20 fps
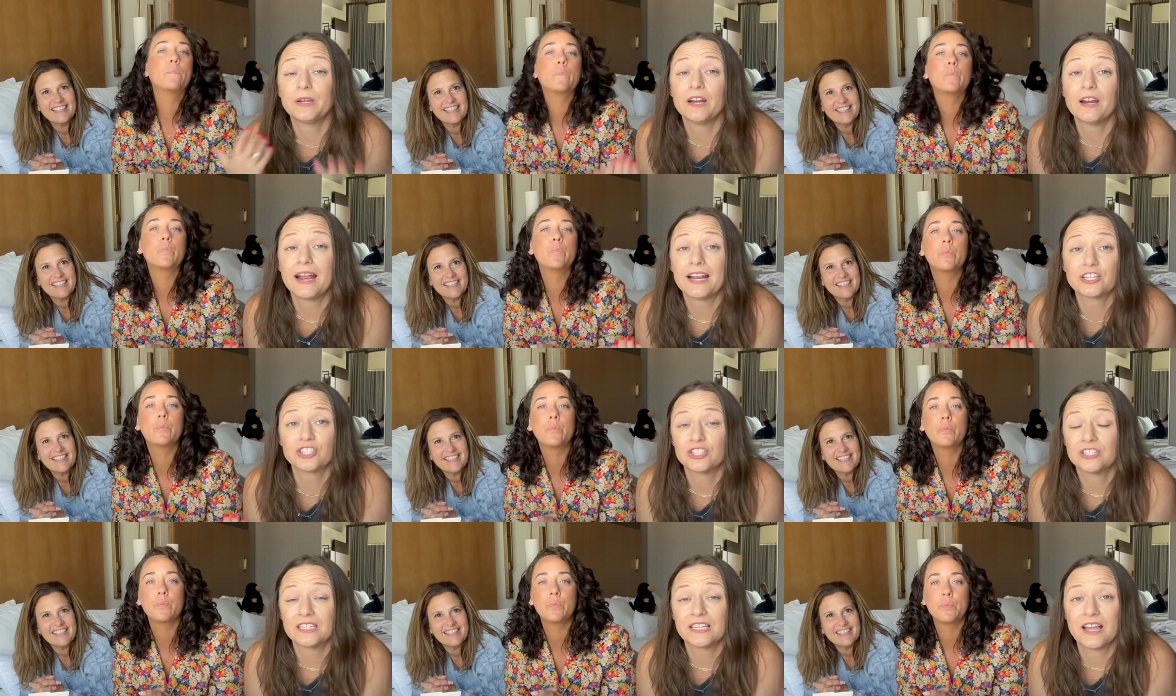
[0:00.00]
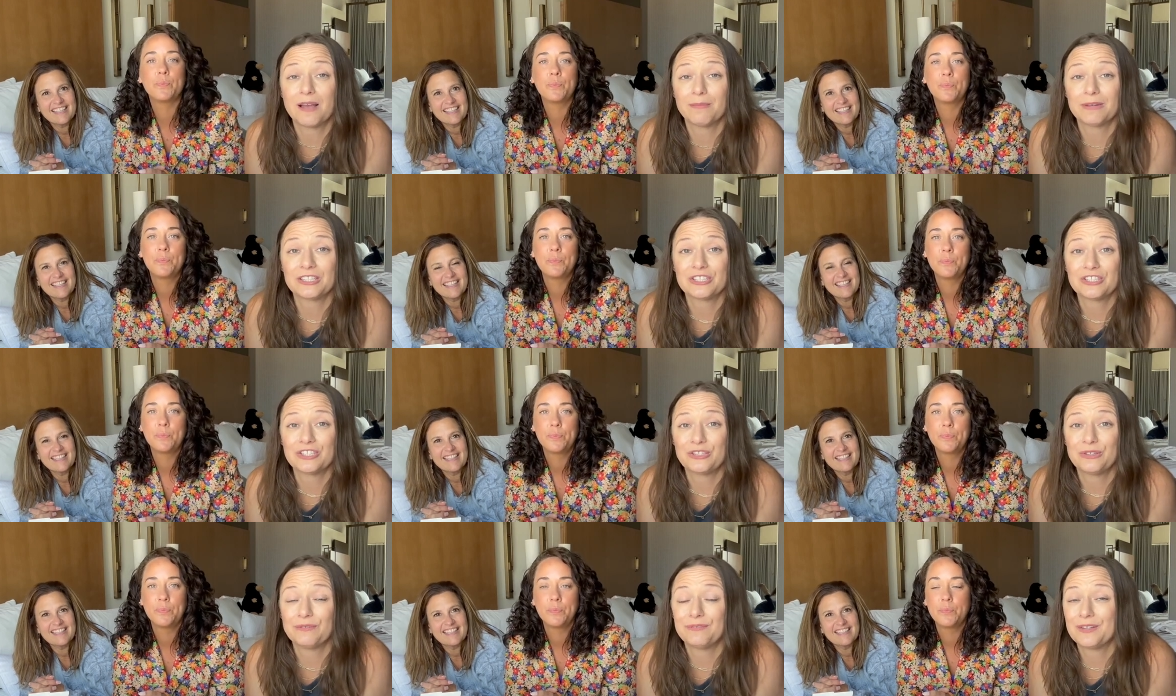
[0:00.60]
Speaker 1: are actually coming to
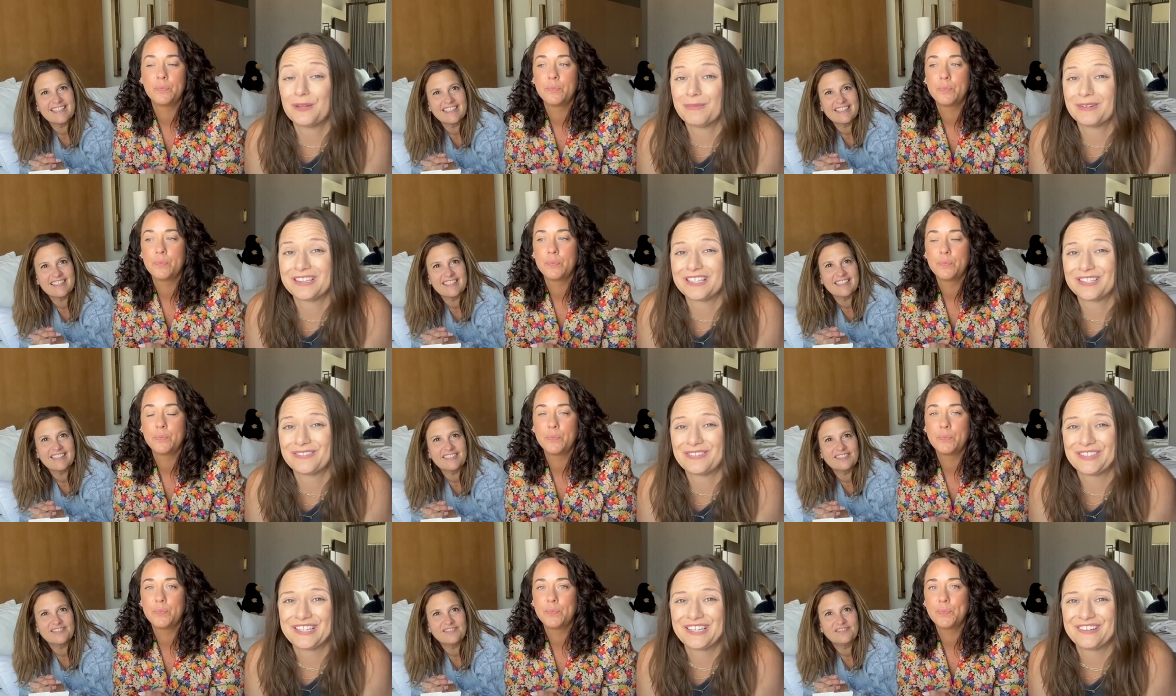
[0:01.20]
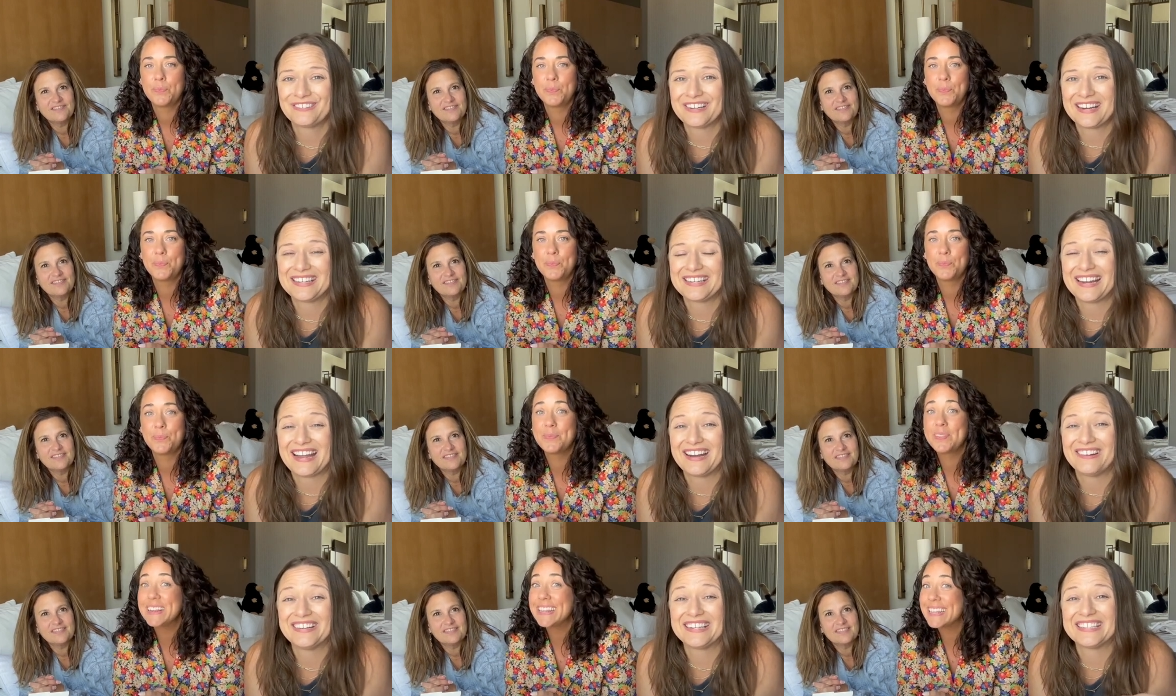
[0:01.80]
you, filming this video right
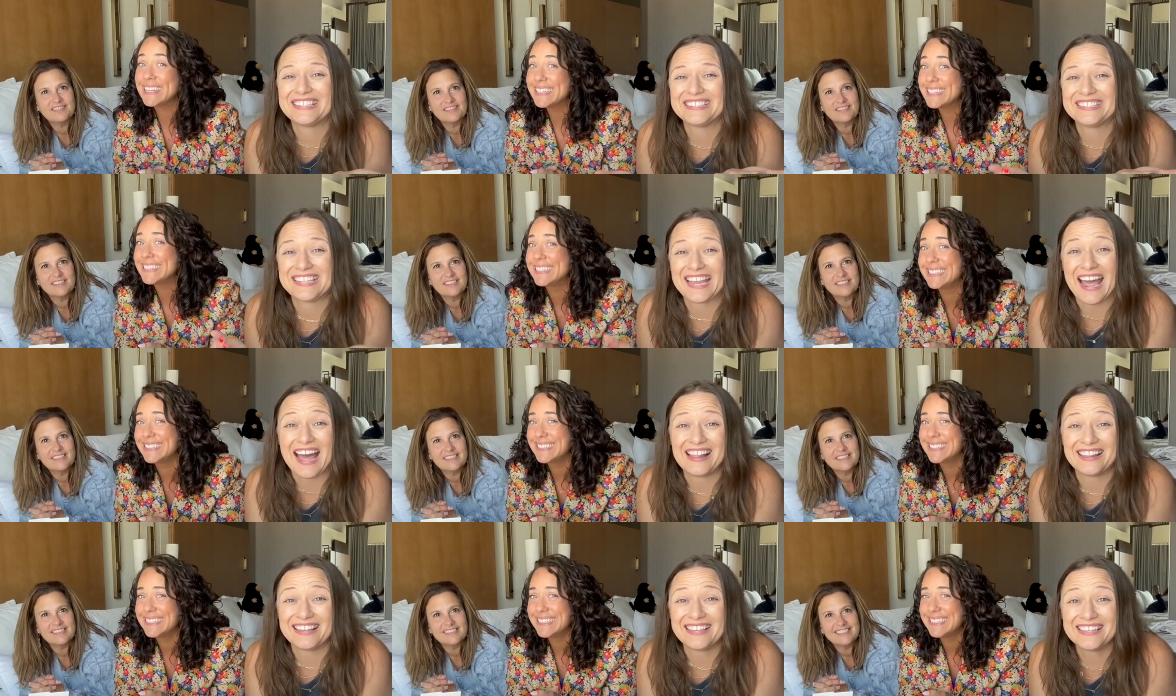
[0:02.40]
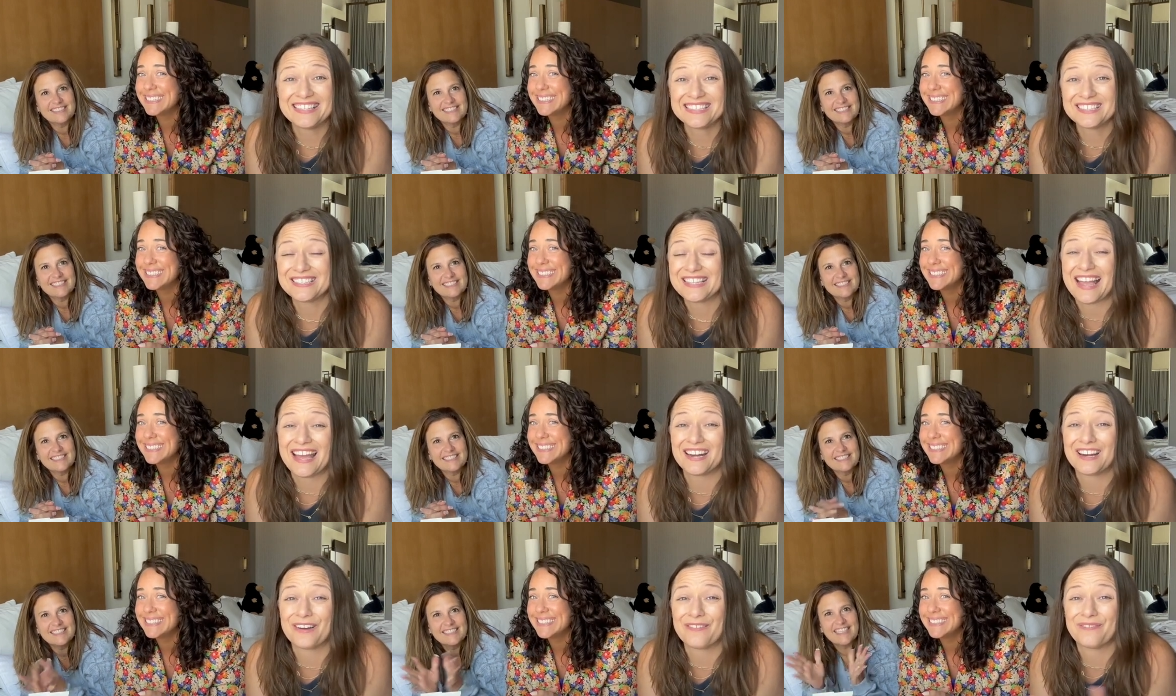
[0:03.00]
now in Dallas
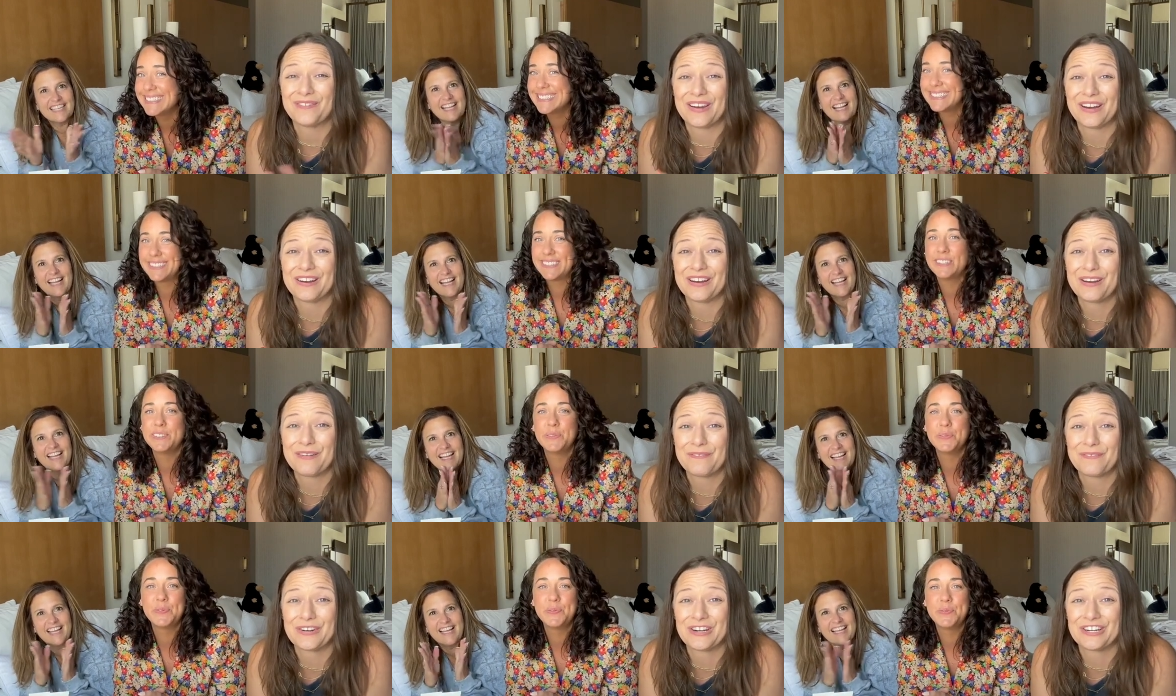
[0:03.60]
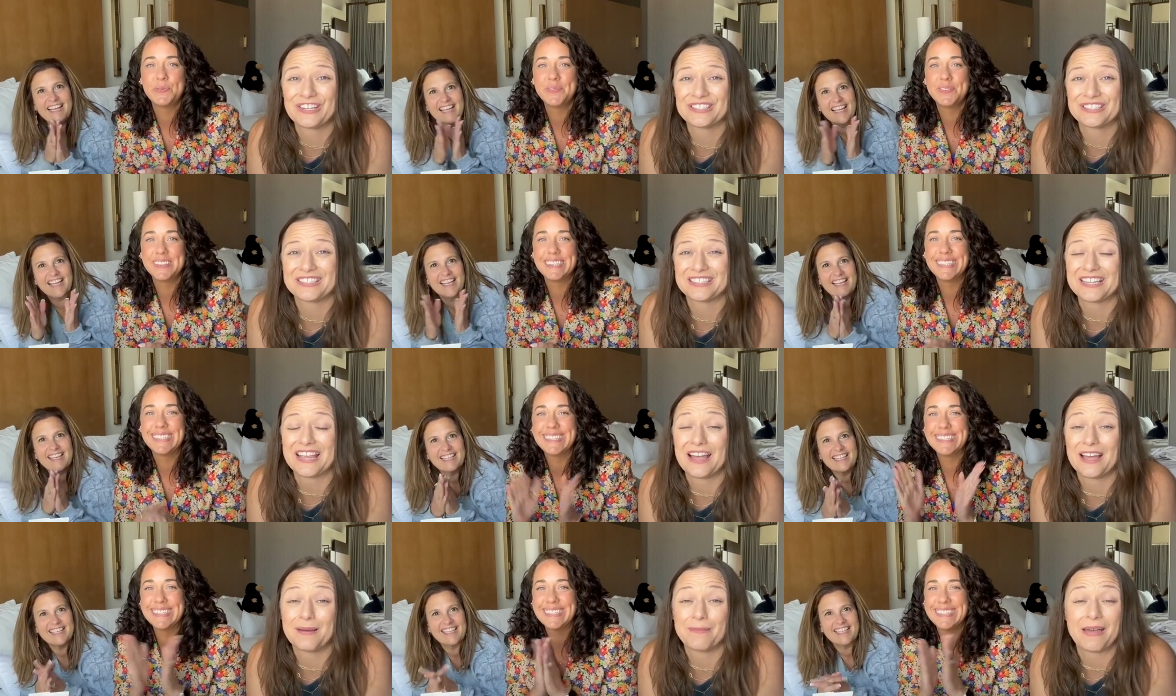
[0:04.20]
at our very first
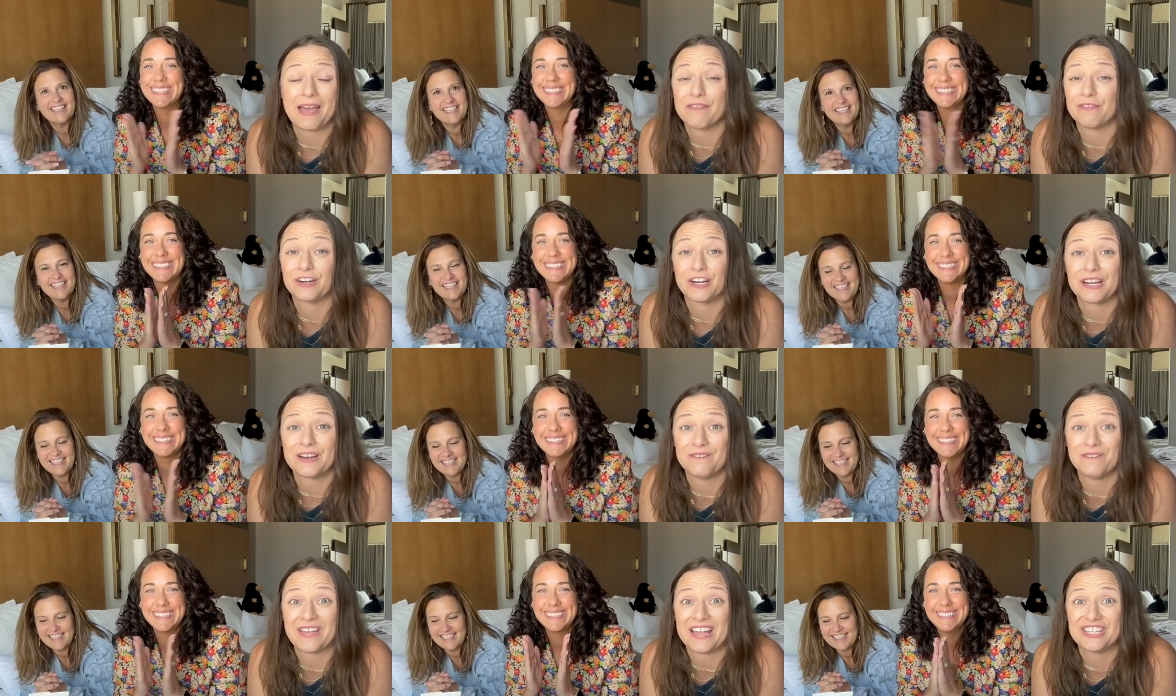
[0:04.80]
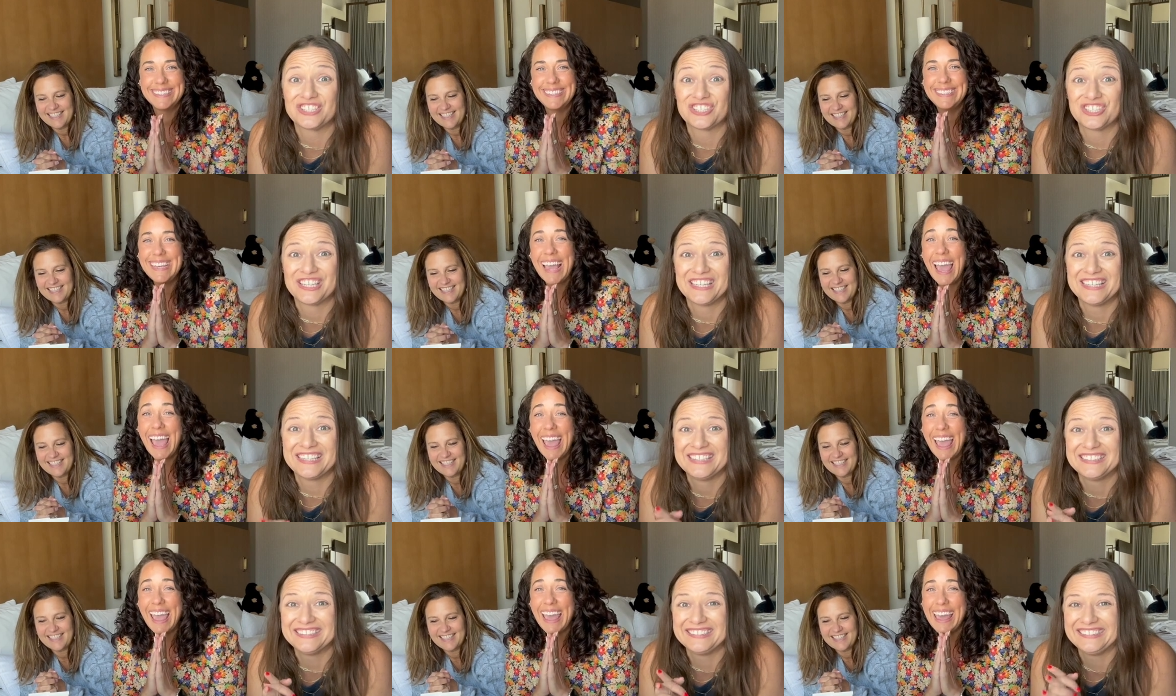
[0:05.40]
um, ever convention.
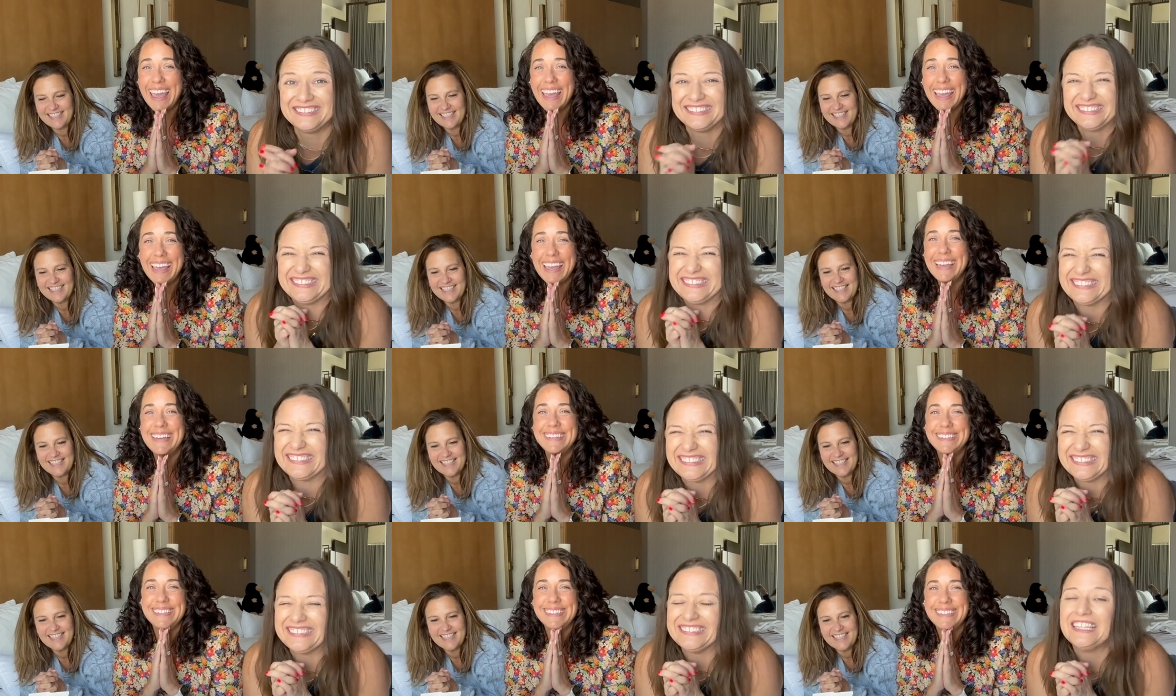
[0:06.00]
Yay!